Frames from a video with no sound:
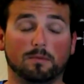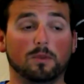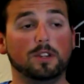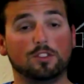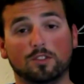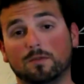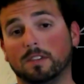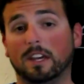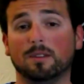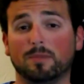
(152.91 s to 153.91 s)
Which
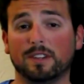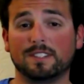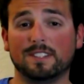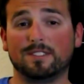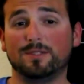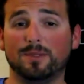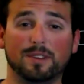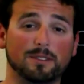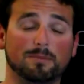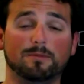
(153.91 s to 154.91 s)
kind of brings us to
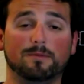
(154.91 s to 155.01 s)
our